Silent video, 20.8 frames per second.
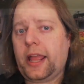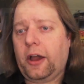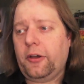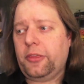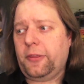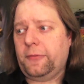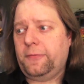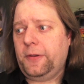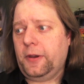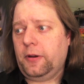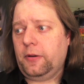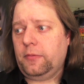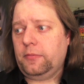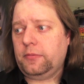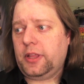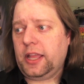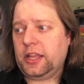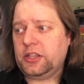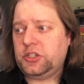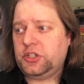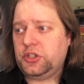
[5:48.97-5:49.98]
how the film
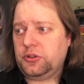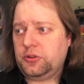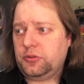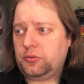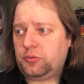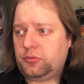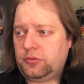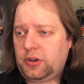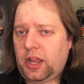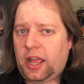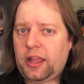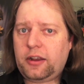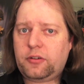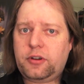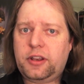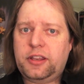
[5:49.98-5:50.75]
gets you not